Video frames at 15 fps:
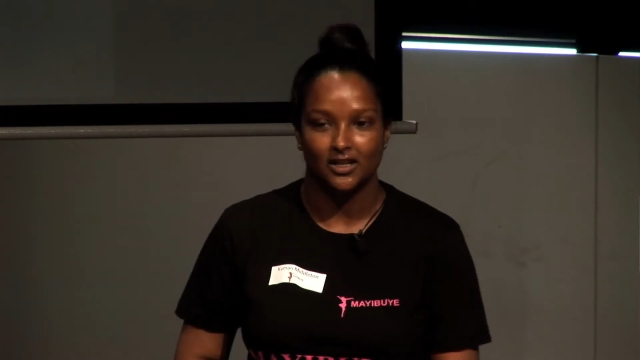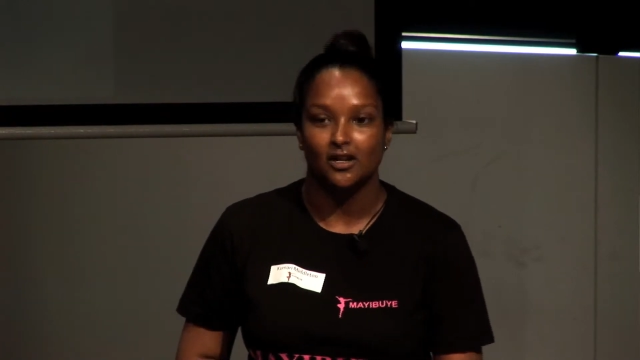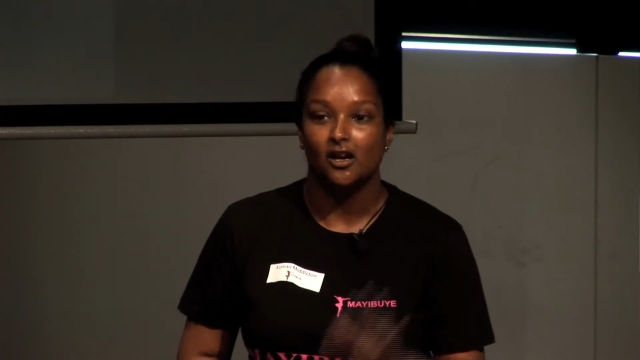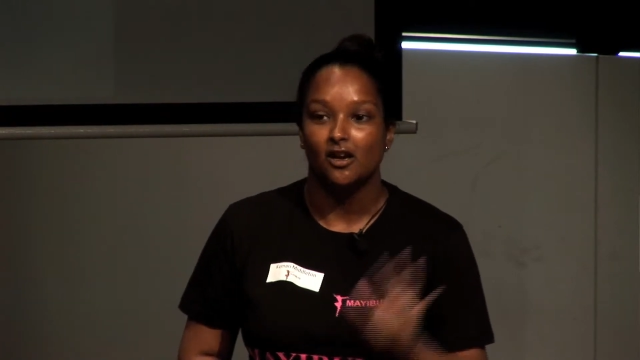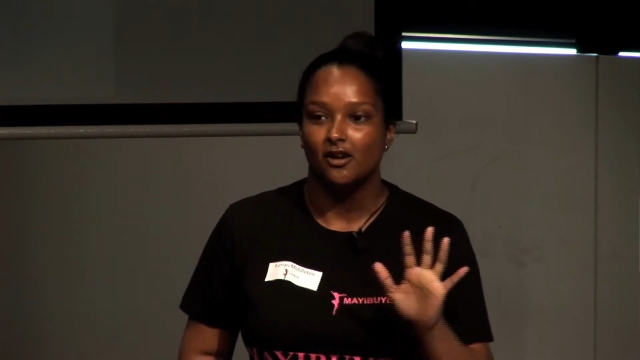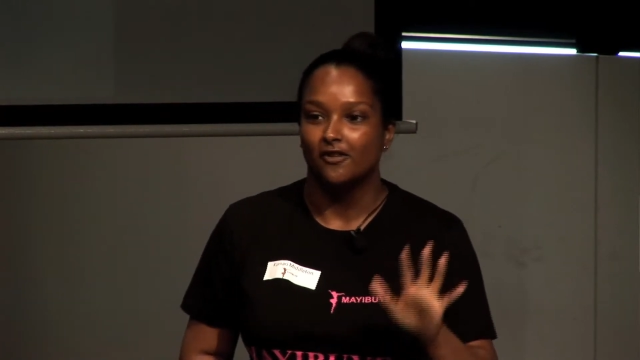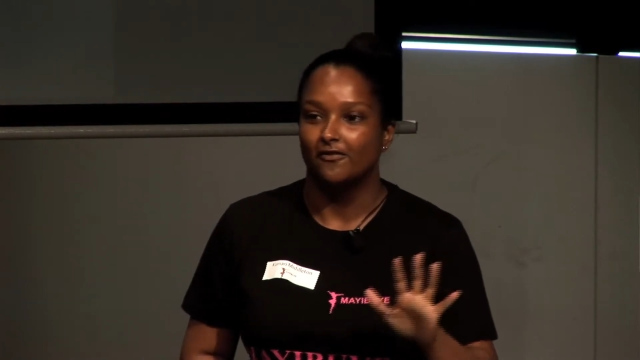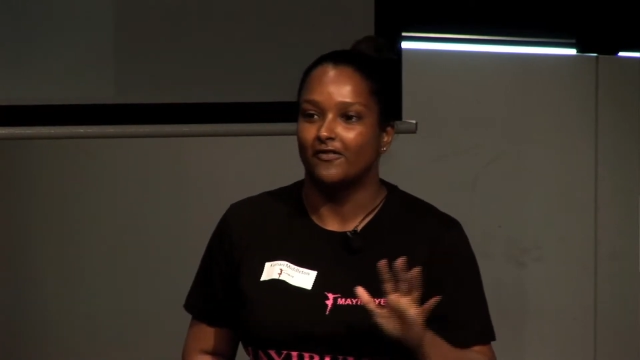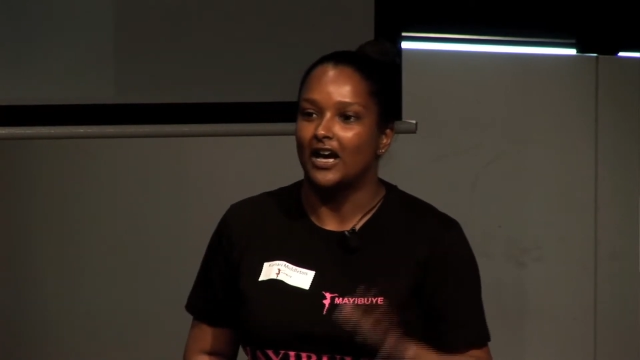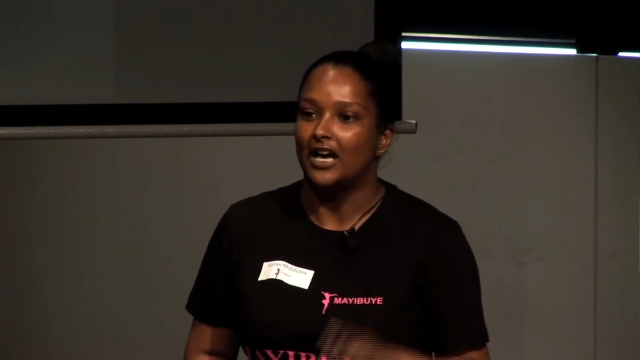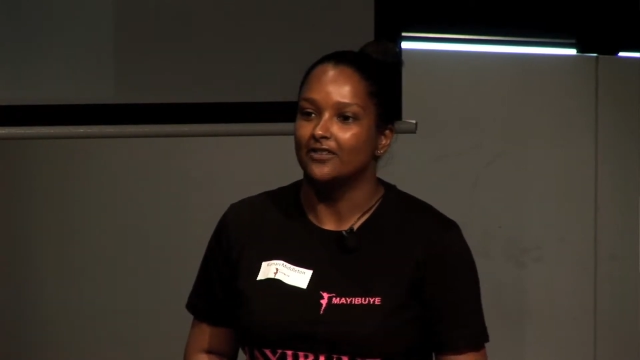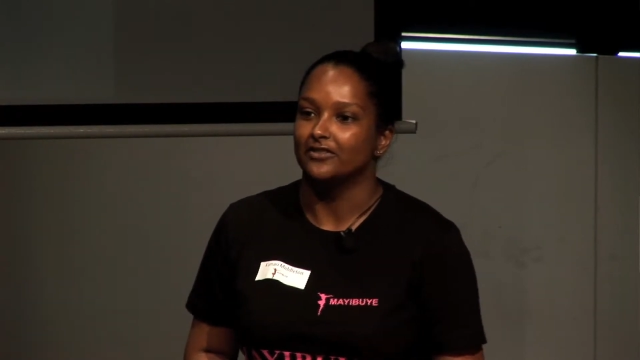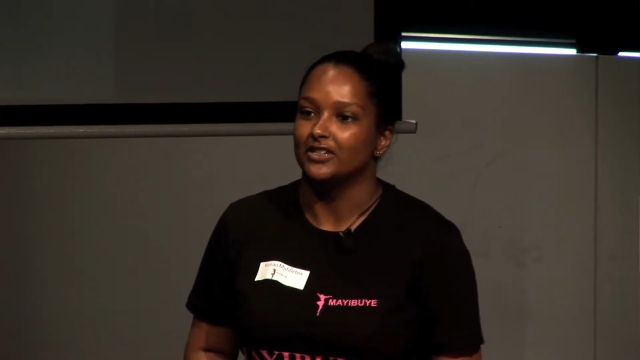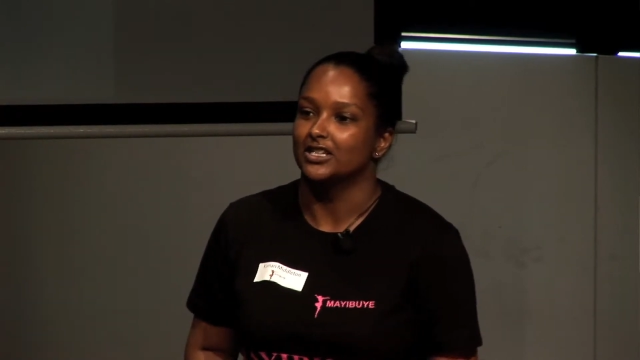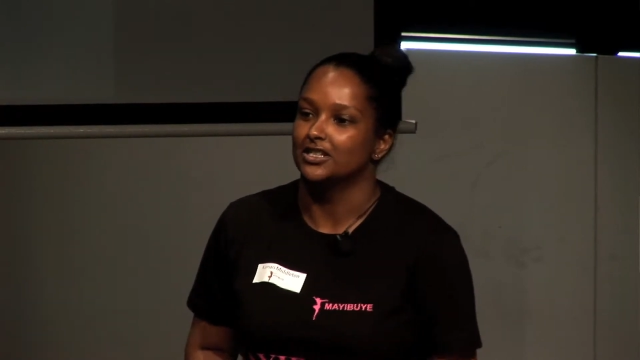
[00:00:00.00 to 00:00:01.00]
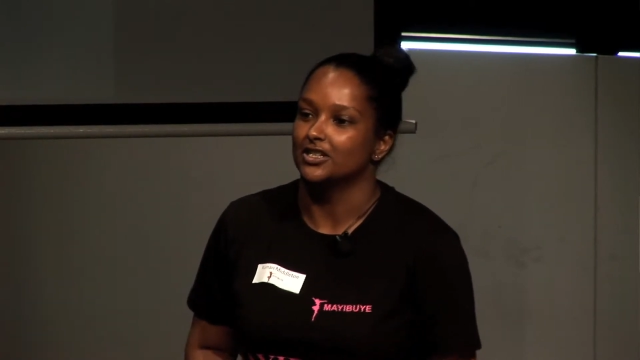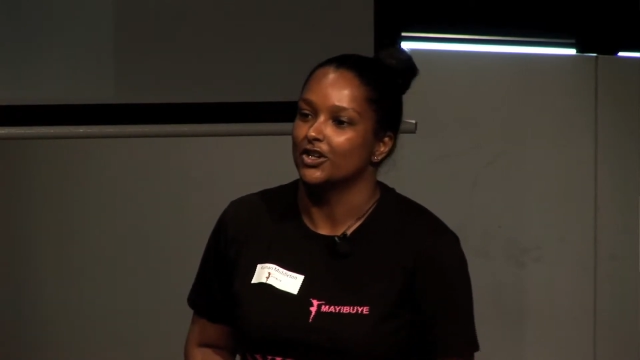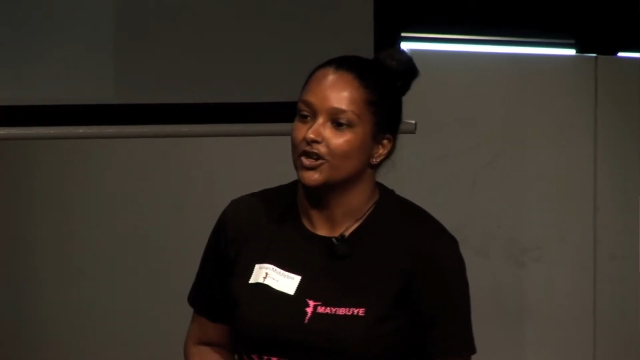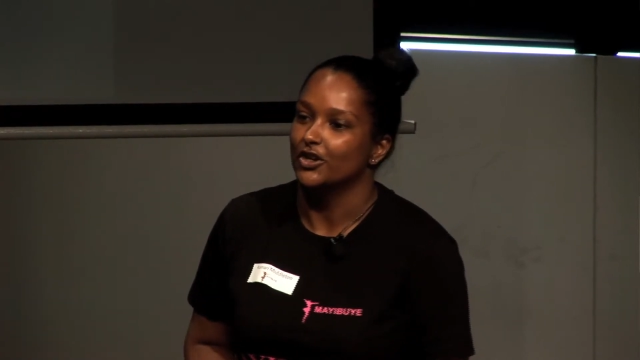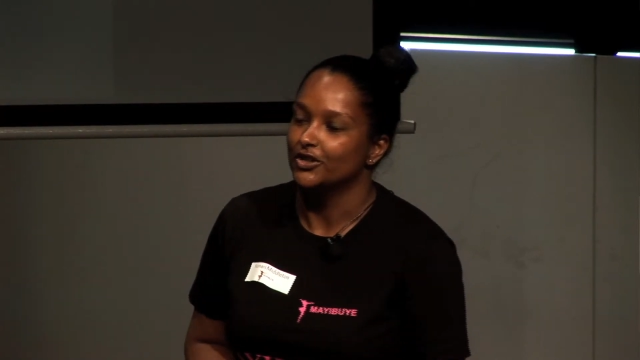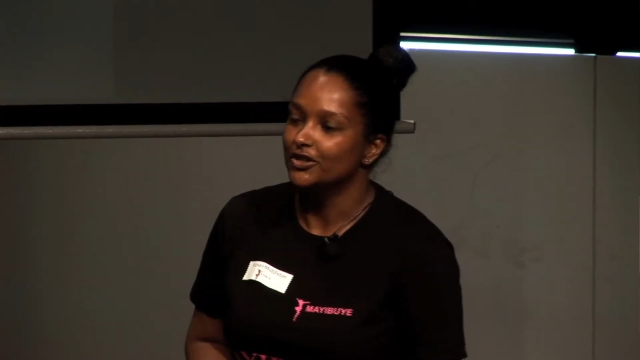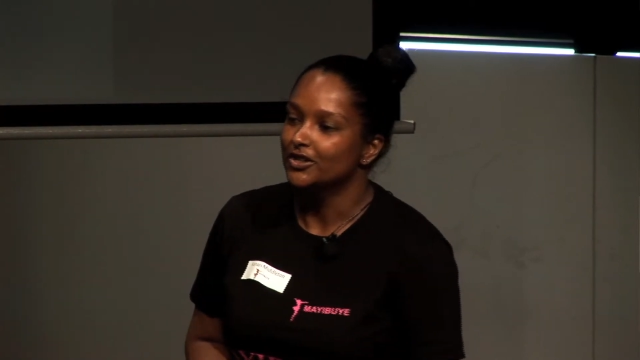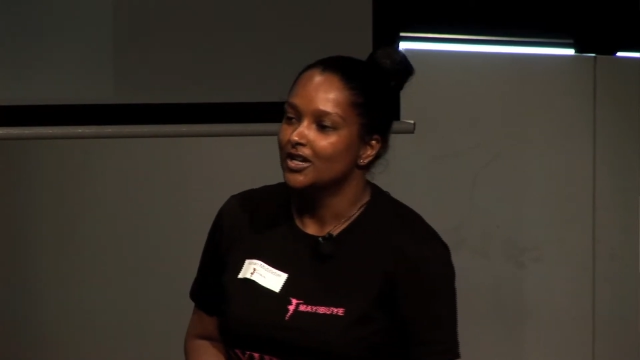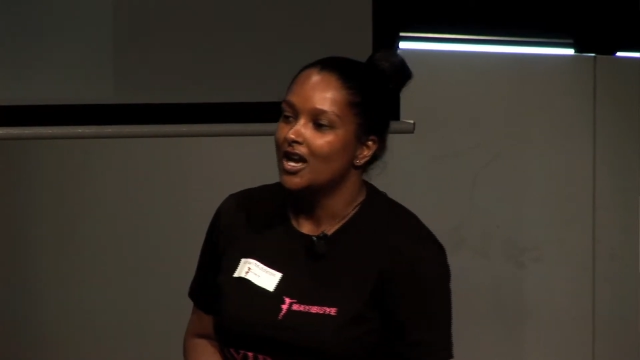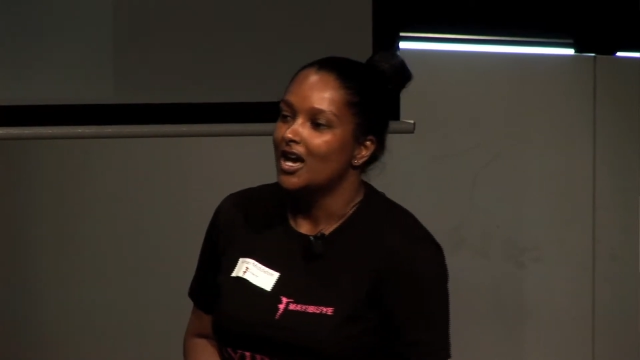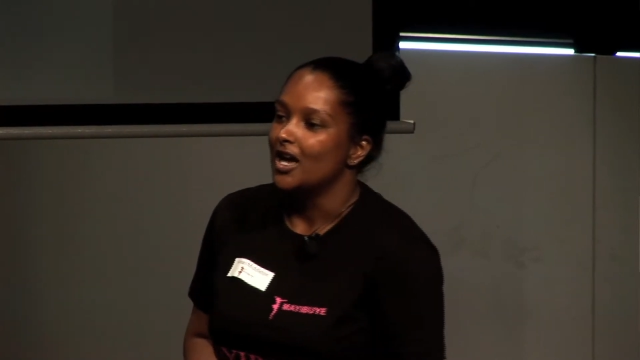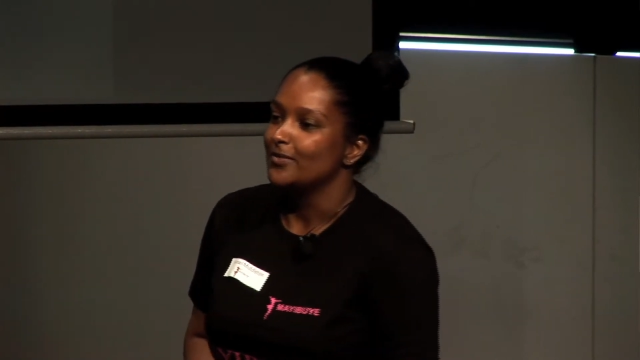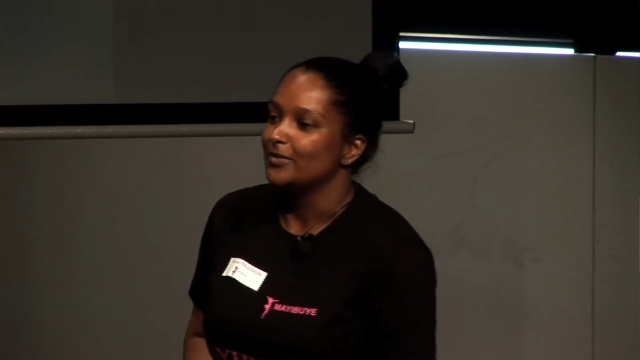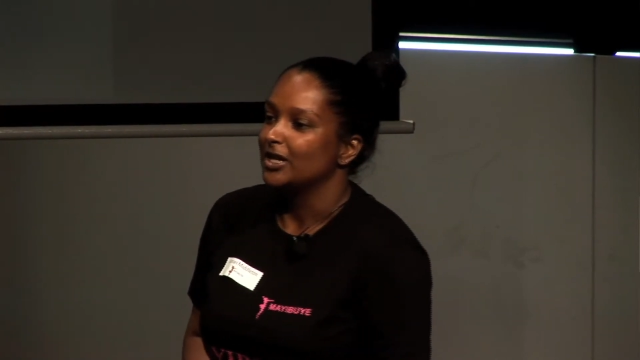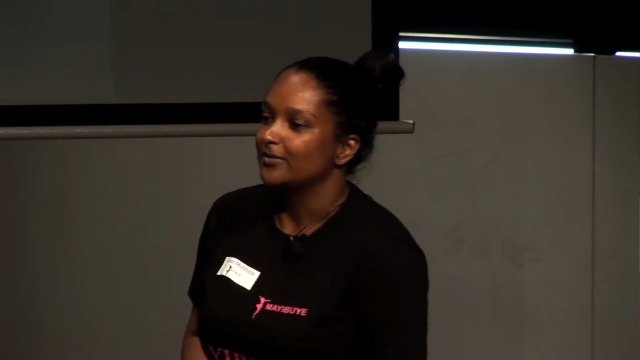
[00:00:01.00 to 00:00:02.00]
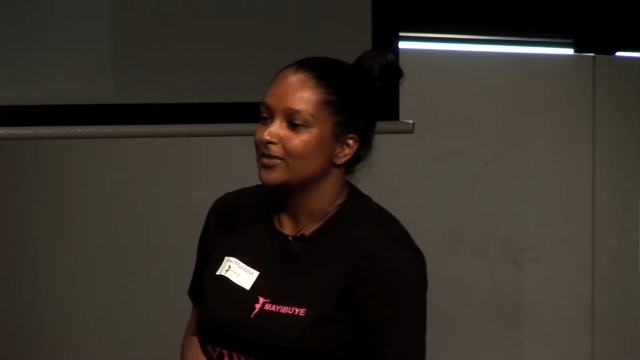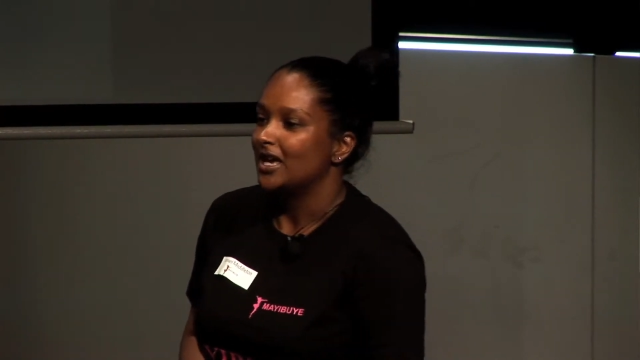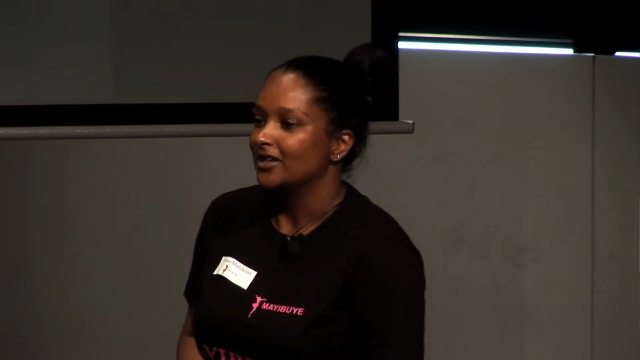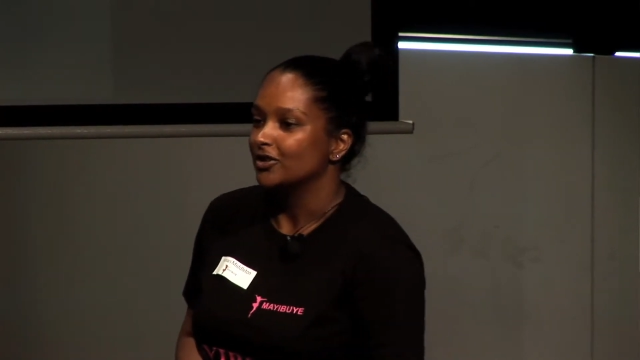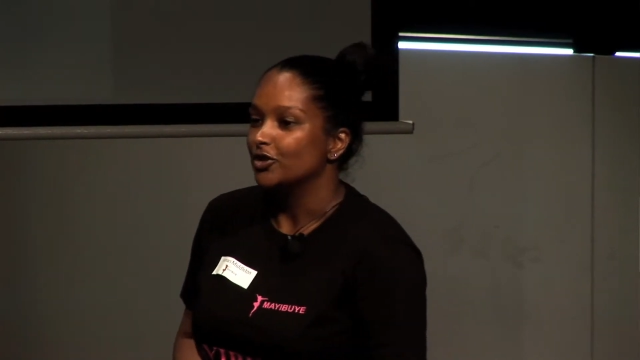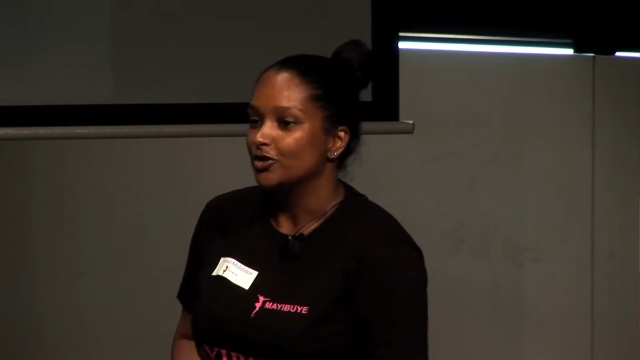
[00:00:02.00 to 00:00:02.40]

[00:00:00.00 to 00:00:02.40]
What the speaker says: 5 years ago, I met a man